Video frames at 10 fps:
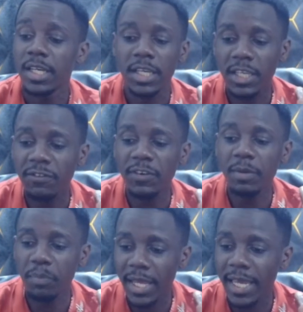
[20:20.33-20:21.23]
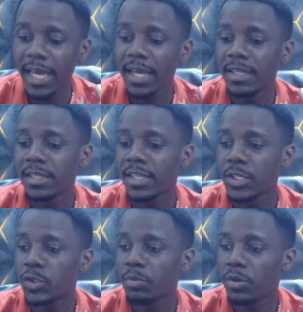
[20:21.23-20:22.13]
if a player
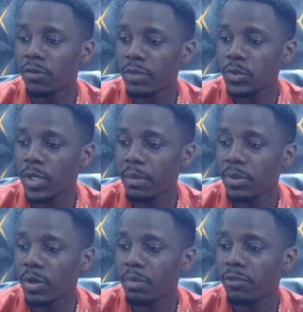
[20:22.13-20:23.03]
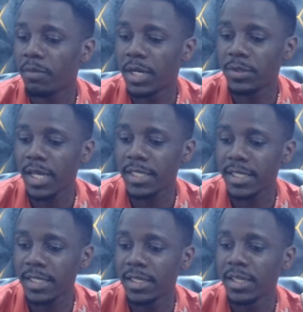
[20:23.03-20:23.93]
is to be convinced to come in and play for Man
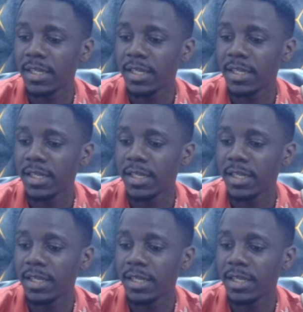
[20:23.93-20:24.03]
United,